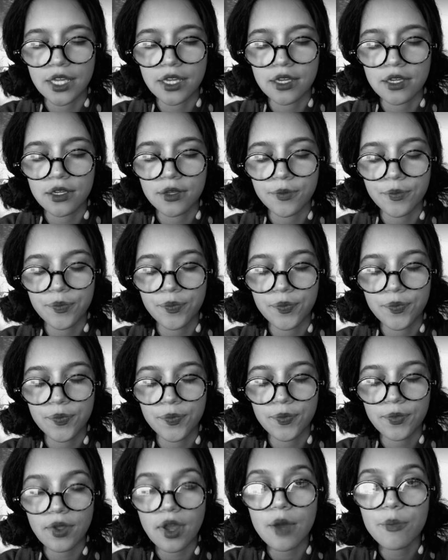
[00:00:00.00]
like
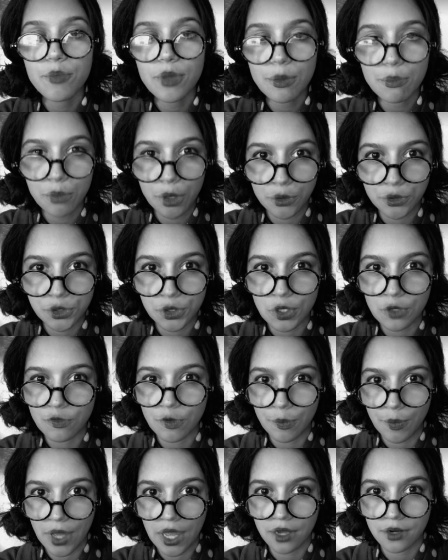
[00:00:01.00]
a bimbo sort
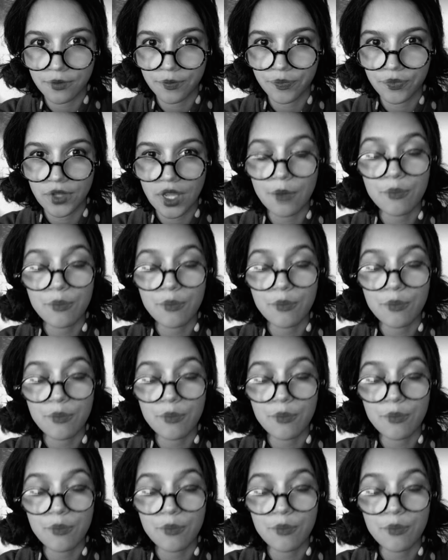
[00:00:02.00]
of a man.